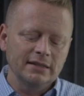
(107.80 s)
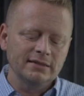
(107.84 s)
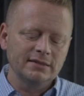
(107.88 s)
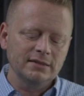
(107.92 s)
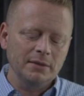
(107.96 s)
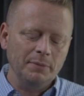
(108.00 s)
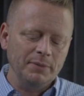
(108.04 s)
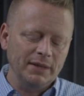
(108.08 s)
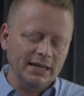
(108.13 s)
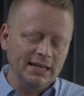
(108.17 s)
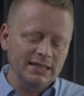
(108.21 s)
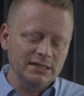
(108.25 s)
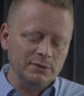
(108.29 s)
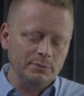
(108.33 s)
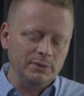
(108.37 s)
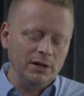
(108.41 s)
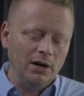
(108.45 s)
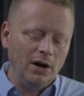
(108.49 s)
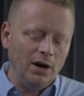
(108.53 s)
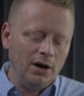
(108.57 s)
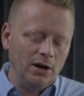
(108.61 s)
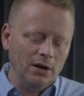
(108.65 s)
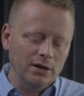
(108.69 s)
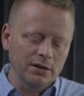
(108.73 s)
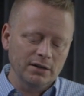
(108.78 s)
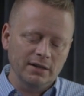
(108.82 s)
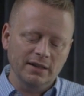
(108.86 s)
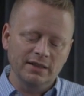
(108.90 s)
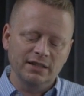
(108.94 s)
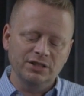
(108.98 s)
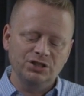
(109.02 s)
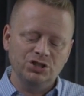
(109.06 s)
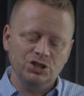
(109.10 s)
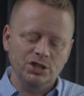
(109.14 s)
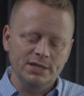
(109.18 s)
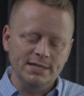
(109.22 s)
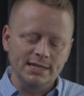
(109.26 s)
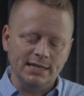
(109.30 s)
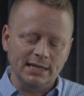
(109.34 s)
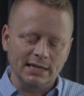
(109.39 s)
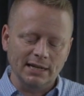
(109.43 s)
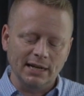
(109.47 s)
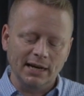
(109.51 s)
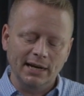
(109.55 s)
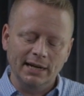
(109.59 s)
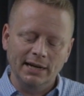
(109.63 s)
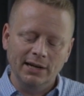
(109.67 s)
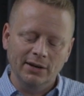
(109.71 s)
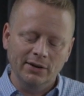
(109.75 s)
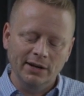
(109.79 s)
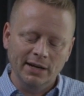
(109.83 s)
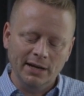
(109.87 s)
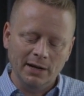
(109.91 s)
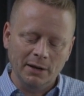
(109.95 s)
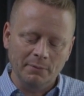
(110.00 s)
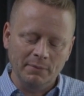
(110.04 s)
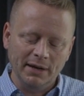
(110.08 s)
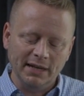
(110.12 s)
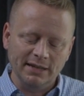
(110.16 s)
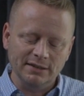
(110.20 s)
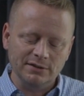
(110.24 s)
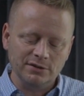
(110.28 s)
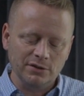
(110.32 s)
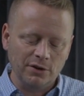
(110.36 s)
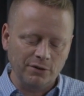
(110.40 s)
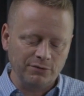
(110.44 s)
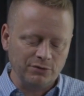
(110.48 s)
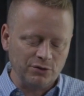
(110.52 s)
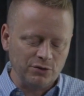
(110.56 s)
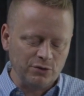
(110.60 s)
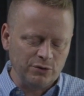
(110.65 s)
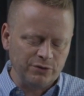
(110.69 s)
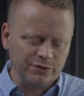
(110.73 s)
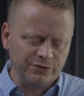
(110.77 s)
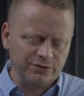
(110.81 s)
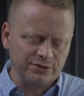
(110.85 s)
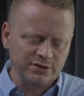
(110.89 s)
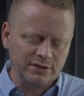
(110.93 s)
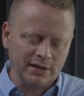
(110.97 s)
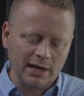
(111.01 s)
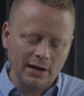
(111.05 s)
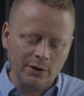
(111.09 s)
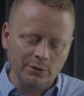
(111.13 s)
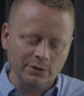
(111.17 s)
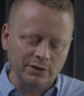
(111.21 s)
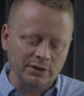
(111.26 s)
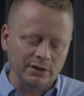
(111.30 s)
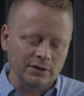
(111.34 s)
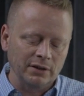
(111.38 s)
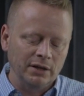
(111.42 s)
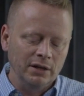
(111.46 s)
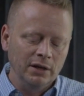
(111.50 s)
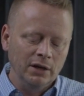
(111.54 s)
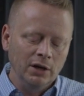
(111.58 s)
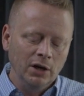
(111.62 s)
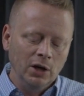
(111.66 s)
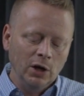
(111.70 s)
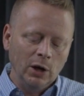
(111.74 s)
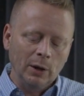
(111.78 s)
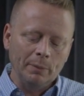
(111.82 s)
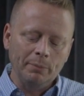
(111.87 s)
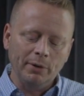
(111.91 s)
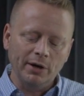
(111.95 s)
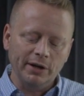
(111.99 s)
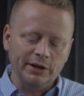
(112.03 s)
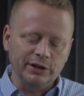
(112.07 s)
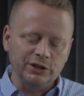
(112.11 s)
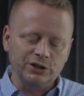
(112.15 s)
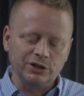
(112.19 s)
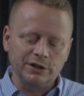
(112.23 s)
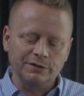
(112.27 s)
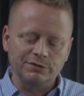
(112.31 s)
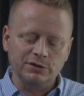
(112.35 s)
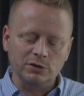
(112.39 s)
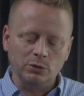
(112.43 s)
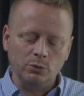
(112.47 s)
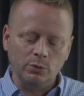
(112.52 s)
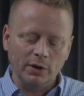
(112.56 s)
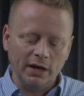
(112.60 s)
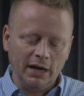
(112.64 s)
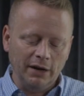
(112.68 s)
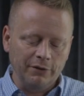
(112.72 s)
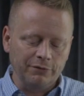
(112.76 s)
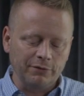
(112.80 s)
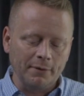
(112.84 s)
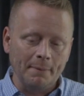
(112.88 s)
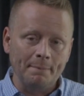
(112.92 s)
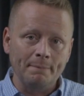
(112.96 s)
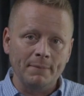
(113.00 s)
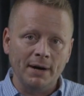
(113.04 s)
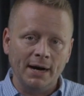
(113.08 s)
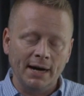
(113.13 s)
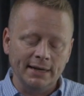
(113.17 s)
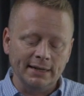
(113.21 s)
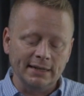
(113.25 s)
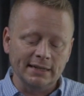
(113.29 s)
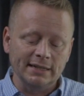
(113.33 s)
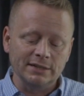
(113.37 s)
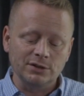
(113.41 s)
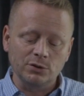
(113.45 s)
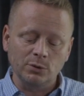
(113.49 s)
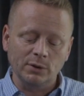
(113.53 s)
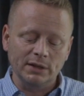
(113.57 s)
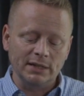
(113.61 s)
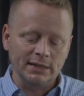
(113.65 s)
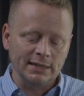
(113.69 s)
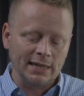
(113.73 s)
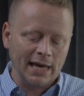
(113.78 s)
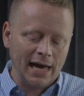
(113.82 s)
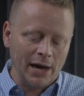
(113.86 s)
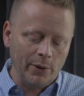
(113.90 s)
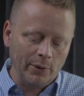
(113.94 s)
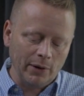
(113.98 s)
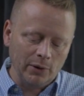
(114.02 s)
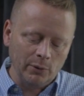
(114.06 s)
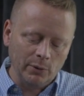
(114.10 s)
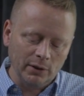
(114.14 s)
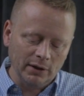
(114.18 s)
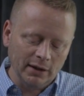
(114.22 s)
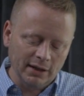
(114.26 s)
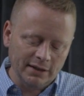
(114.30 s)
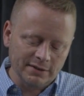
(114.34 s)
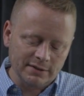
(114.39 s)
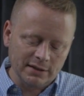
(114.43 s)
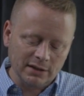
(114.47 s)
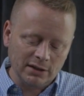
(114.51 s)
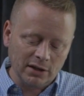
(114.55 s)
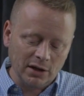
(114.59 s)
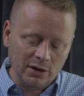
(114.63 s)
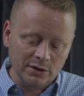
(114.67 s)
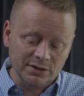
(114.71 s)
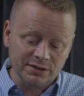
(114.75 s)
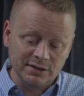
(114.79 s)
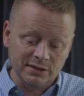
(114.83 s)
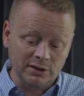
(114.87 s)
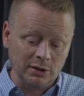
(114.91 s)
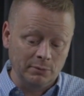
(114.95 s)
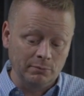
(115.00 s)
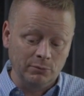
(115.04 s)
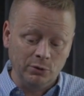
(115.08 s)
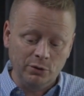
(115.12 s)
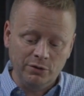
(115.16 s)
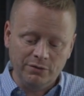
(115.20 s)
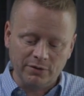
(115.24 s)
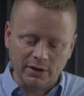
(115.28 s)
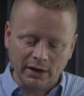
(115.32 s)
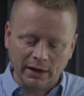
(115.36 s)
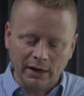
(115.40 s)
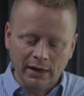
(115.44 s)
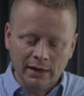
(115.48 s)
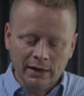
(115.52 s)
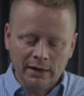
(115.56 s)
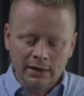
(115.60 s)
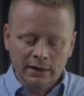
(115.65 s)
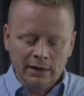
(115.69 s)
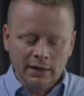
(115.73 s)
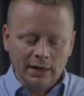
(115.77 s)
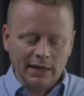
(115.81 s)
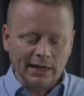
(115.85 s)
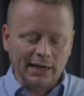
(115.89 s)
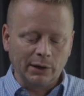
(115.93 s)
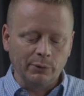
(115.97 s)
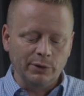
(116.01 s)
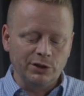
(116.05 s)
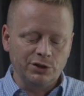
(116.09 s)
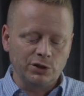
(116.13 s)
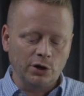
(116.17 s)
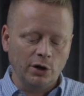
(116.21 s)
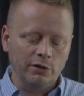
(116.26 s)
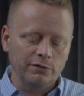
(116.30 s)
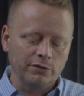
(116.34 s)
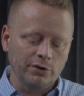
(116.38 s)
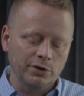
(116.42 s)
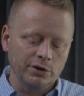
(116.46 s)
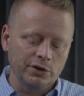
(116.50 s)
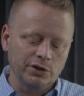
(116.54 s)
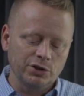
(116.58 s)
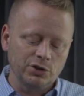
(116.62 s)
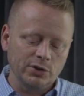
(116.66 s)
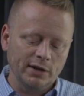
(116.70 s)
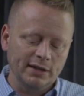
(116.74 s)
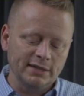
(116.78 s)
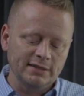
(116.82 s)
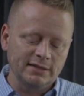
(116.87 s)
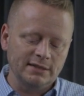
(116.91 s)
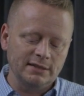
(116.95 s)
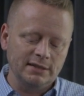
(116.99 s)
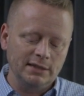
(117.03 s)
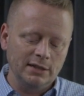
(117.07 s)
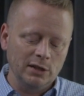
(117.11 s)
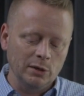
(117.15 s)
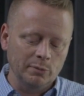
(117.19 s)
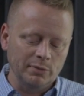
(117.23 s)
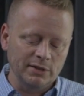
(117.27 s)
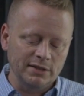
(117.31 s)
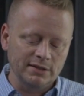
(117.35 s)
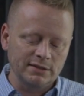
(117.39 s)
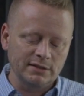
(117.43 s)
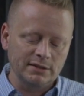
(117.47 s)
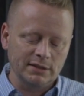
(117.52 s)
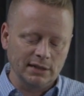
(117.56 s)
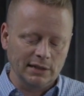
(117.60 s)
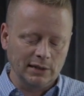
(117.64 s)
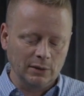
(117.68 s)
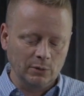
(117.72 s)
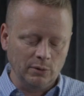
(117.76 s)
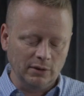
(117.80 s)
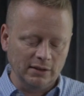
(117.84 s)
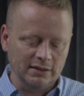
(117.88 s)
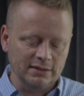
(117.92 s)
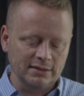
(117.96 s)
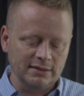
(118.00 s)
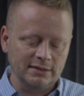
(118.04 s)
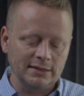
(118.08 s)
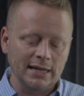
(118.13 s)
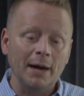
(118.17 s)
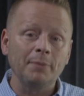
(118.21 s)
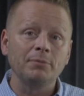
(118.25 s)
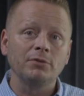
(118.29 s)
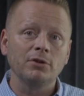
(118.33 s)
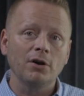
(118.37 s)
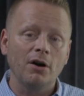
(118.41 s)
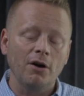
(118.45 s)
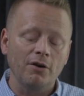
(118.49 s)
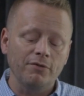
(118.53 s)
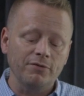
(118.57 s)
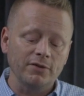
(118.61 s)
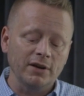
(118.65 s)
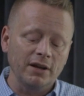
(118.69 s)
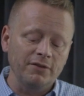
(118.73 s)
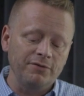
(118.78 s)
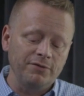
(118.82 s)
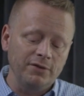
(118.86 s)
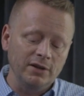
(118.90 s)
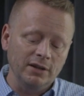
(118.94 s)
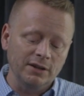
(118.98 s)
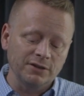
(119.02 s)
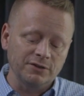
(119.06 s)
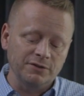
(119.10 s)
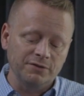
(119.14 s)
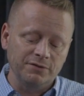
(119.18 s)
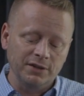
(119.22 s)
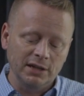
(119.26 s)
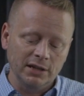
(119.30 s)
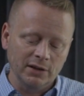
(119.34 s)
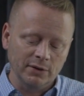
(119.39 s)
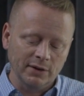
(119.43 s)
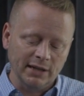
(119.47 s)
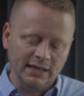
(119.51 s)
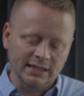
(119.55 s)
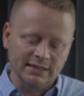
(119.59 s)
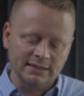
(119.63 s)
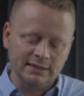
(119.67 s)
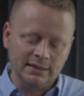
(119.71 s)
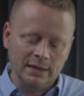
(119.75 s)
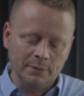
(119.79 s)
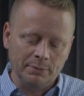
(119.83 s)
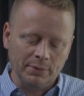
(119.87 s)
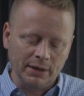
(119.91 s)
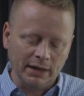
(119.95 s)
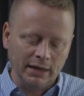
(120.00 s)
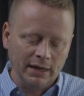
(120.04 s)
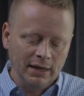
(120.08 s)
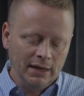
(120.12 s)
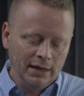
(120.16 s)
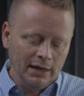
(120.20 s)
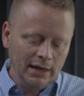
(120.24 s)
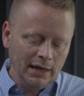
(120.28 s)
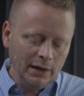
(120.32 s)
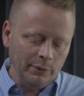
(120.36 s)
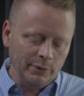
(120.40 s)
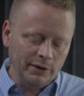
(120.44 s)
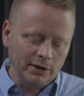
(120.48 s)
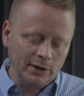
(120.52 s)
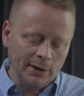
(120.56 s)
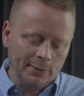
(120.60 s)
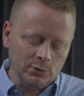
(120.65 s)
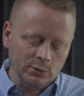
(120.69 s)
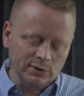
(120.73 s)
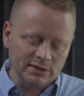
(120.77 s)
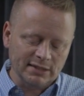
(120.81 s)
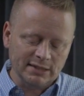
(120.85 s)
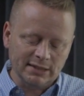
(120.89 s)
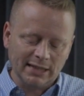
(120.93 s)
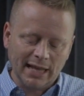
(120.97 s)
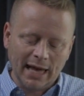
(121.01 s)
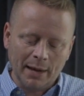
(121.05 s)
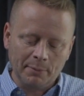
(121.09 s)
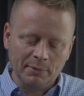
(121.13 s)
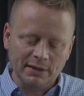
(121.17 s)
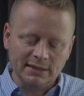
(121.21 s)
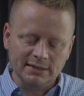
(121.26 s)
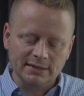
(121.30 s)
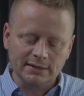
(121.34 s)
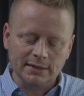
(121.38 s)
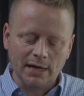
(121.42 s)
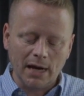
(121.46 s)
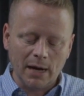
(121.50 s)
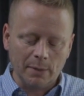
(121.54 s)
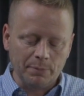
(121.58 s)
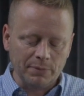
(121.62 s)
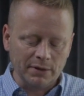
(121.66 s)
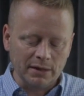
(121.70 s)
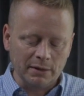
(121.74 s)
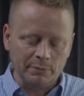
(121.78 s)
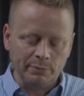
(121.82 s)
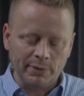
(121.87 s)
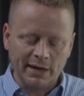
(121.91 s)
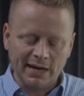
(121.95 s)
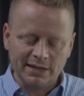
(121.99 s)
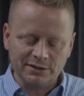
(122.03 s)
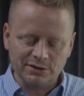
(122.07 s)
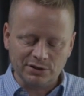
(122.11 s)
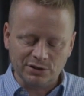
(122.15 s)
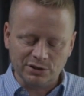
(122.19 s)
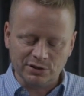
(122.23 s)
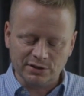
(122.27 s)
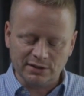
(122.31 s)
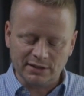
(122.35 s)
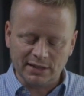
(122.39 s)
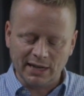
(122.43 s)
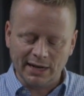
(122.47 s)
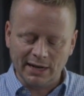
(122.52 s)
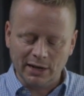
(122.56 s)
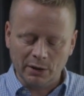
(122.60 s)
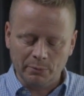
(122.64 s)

And something hits me hard in the cheek, and I hear Henna make a soft oof sound, and her body shifts away from mine, and it's only now I realize the car is still moving. And I reach over her to try to steer, but the steering wheel is snapped off, and I feel us veering and tipping, and we come to a slamming stop, and the passenger side